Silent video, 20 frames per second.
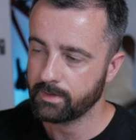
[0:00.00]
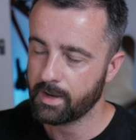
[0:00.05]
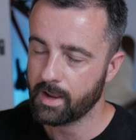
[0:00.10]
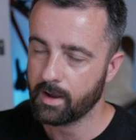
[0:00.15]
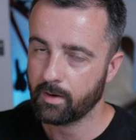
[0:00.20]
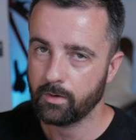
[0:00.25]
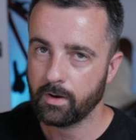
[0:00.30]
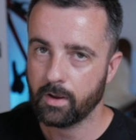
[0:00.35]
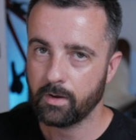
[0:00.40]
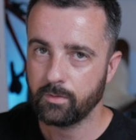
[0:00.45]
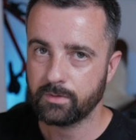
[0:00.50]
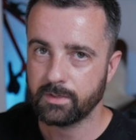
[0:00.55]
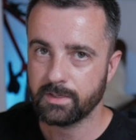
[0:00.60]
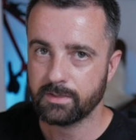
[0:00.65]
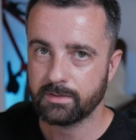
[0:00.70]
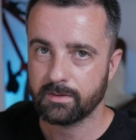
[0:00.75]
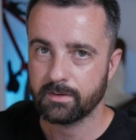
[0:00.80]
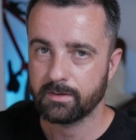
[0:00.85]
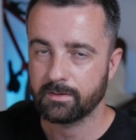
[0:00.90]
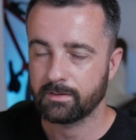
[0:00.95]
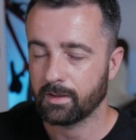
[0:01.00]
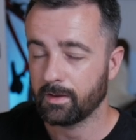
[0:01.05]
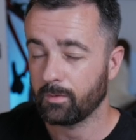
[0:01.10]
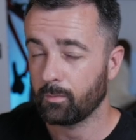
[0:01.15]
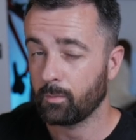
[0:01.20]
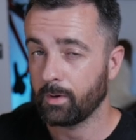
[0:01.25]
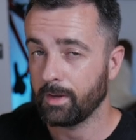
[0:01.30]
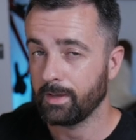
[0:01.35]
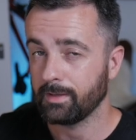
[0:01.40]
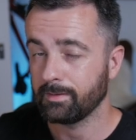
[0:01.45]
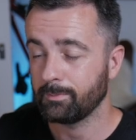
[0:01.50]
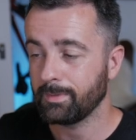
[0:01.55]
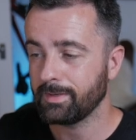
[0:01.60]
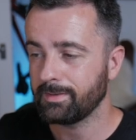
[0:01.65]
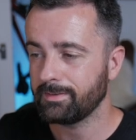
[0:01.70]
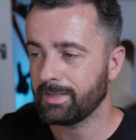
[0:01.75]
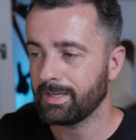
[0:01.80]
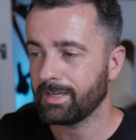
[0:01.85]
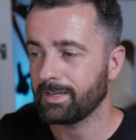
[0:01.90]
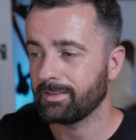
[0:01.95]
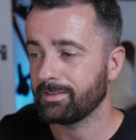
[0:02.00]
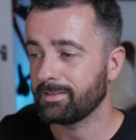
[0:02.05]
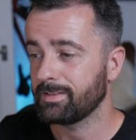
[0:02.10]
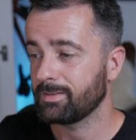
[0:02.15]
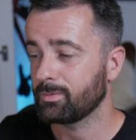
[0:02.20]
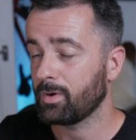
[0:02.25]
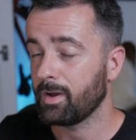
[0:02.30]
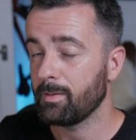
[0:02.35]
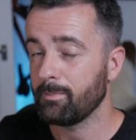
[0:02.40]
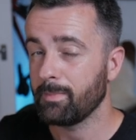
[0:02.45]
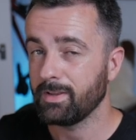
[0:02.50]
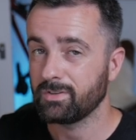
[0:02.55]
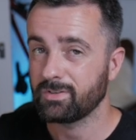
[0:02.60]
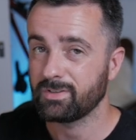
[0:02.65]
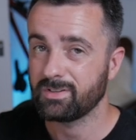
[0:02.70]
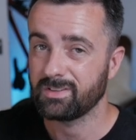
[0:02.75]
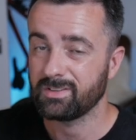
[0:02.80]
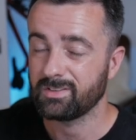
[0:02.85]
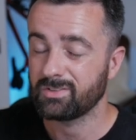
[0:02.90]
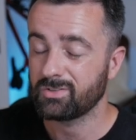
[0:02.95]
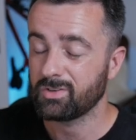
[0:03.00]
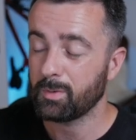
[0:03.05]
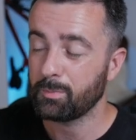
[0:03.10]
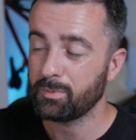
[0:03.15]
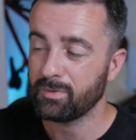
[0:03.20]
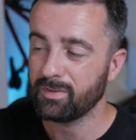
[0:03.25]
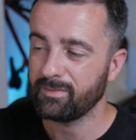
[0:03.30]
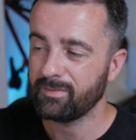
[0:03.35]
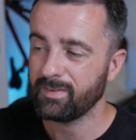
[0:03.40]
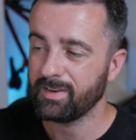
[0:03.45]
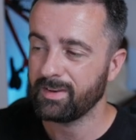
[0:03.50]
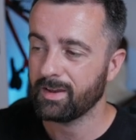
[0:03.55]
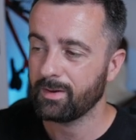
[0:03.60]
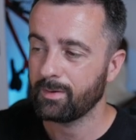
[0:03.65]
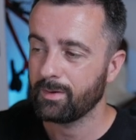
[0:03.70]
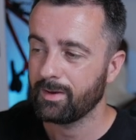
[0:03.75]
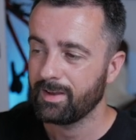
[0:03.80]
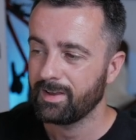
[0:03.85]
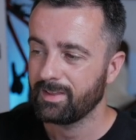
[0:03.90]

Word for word: Now notice that what is missing, and this is what I mentioned at the top of the video,